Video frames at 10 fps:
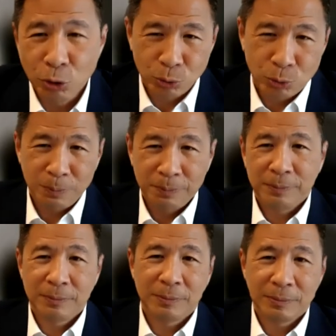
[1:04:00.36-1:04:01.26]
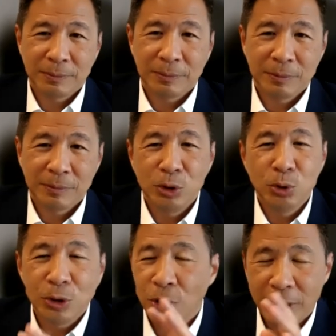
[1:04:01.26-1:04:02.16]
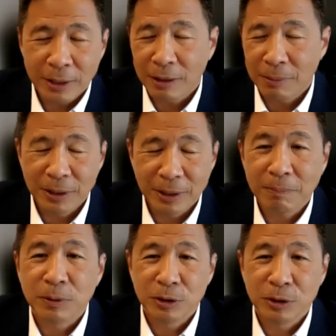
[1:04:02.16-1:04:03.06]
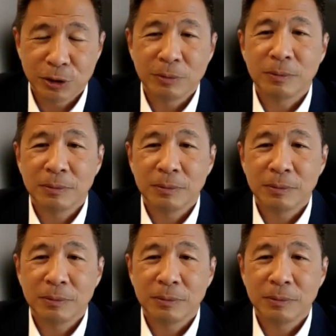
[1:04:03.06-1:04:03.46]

you, you will not end up in that position.